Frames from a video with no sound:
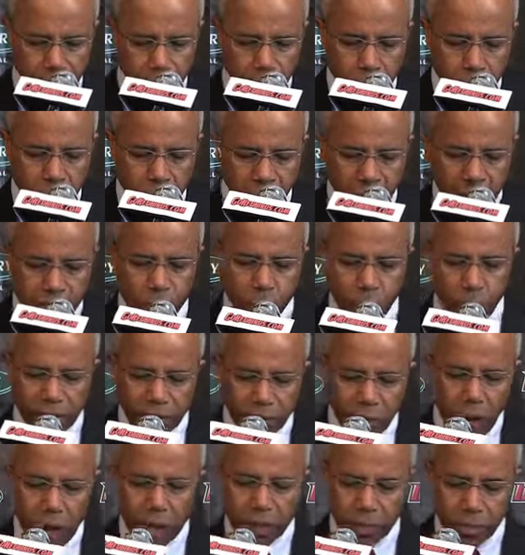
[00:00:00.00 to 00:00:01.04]
But as we
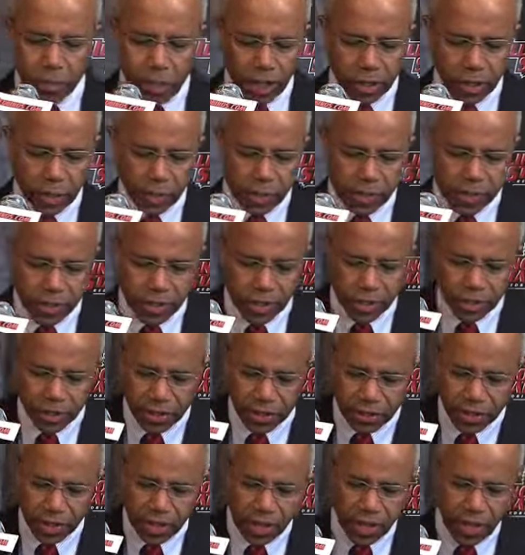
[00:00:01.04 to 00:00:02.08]
talked about the
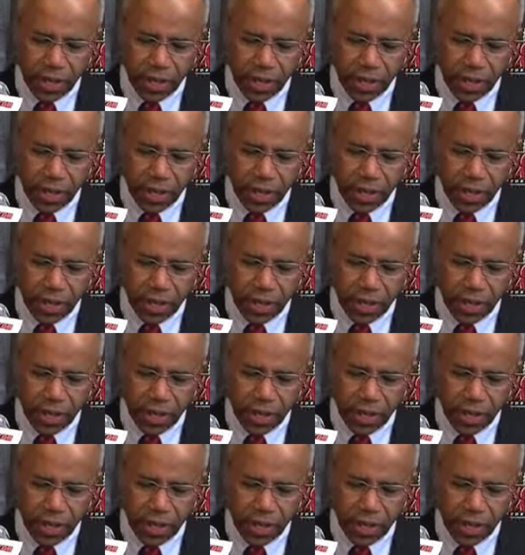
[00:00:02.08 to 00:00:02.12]
position,